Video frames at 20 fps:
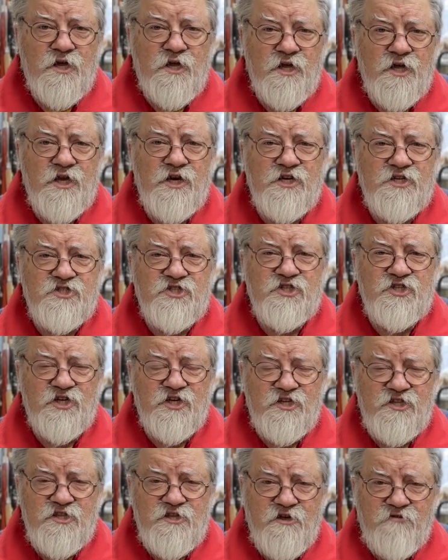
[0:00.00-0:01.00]
It is
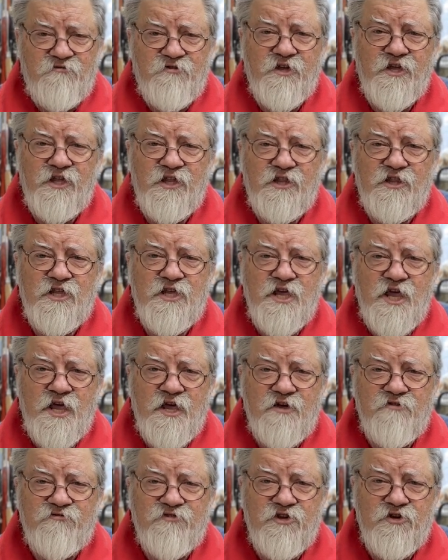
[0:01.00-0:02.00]
significantly
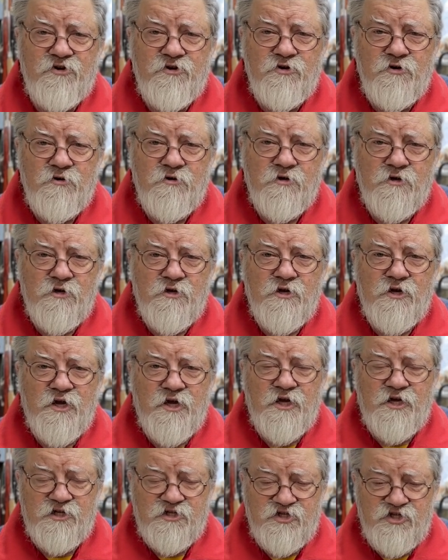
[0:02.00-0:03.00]
heavier.
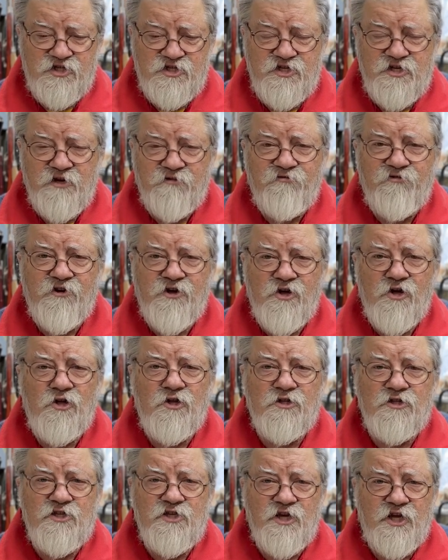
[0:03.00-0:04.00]
It's
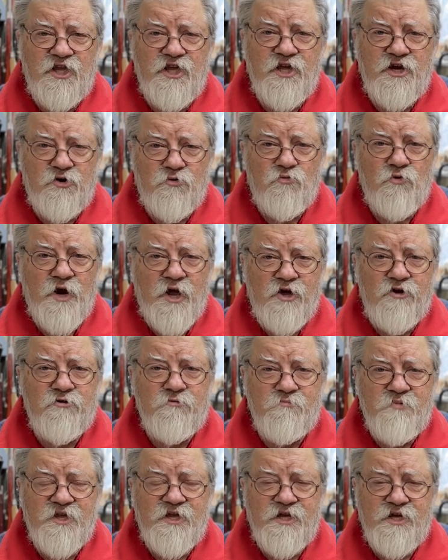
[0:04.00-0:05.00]
difficult to get
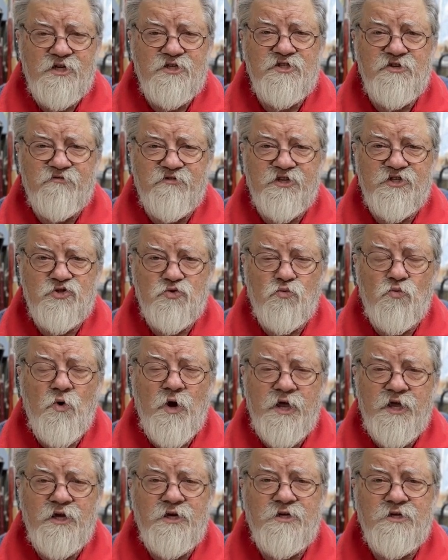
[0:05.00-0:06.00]
around because of its
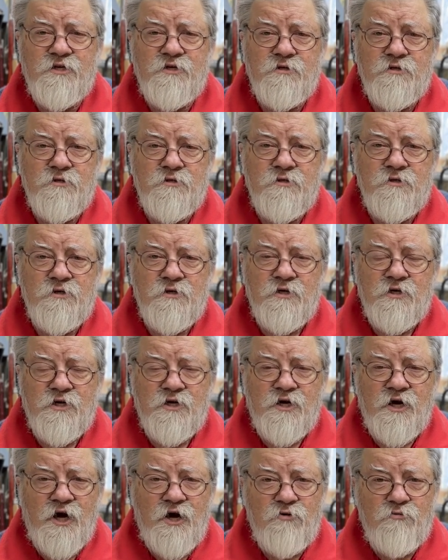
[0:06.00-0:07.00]
weight.
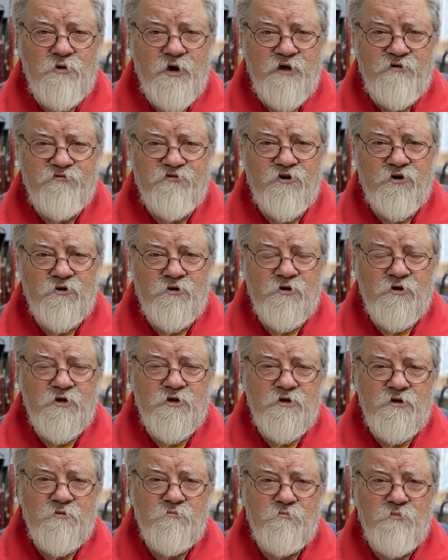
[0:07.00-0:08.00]
However,
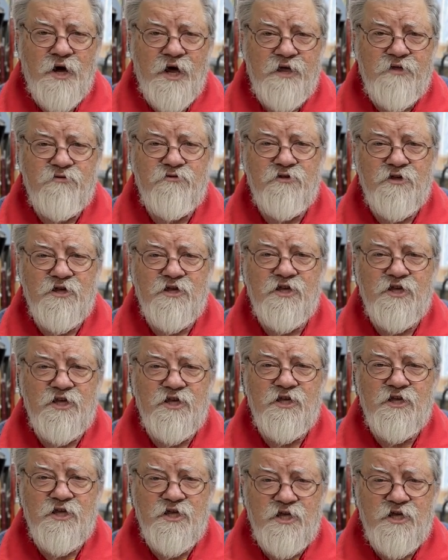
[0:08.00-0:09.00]
my
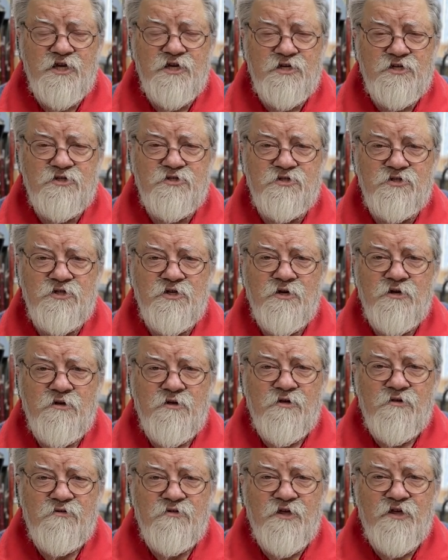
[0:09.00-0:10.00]
thinking is
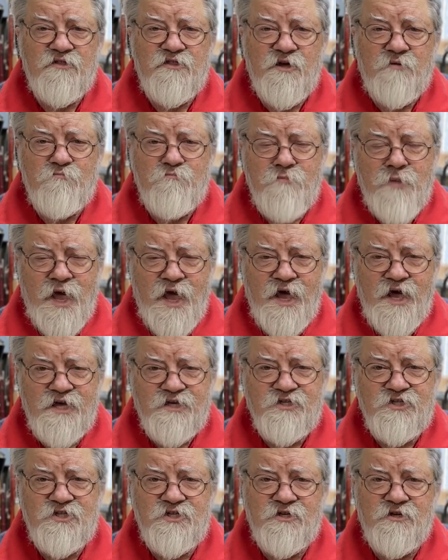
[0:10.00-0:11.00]
that the
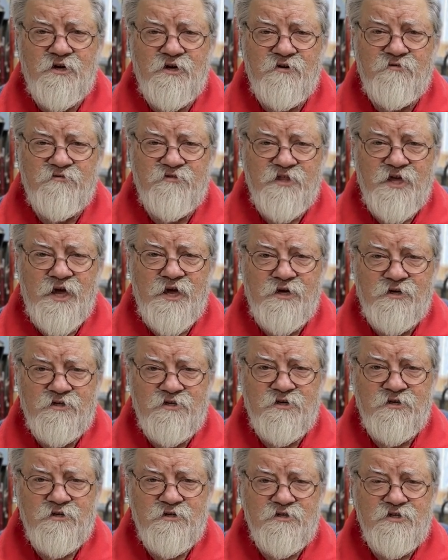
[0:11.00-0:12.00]
mass of
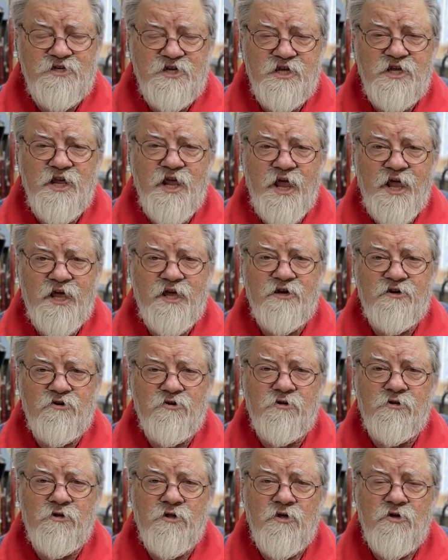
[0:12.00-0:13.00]
that D
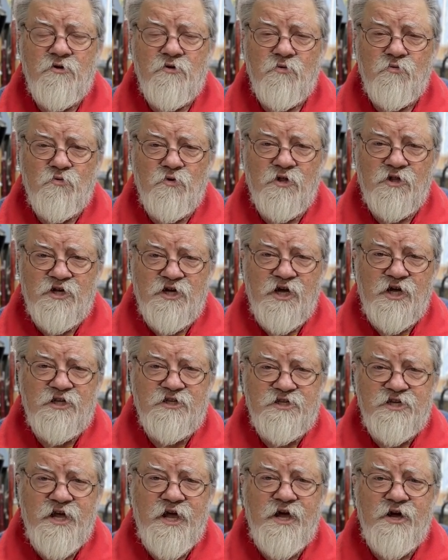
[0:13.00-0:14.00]
handle will
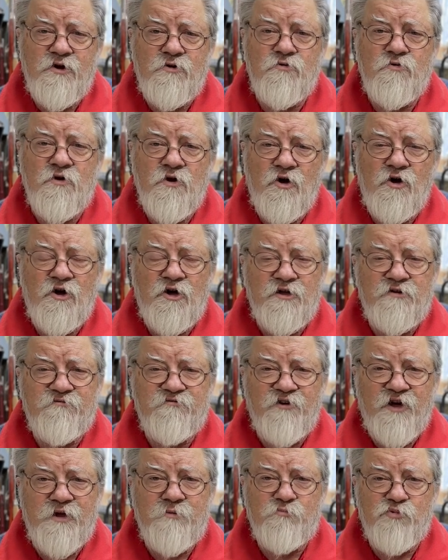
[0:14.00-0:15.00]
cut down on
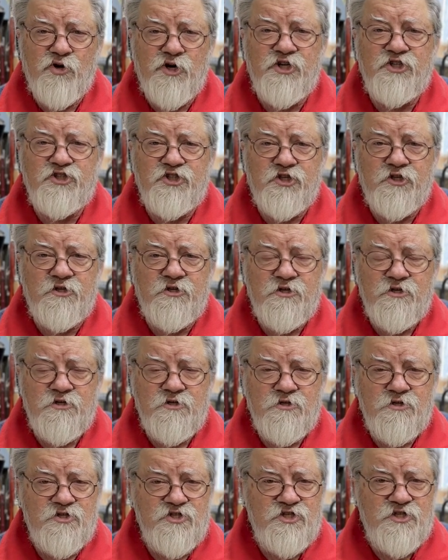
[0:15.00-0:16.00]
vibration
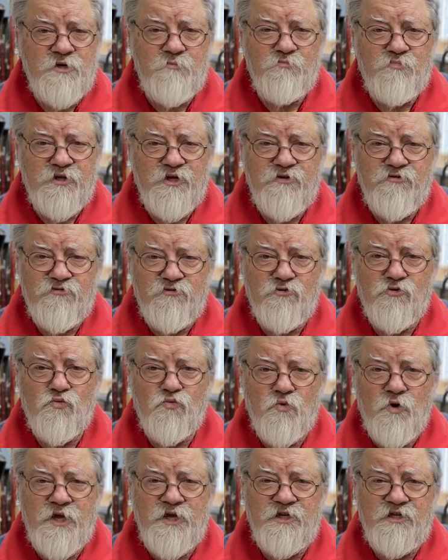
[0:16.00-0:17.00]
simply through
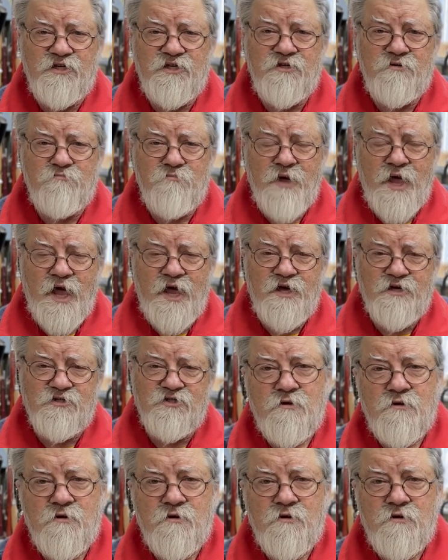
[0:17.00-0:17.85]
weight and mass.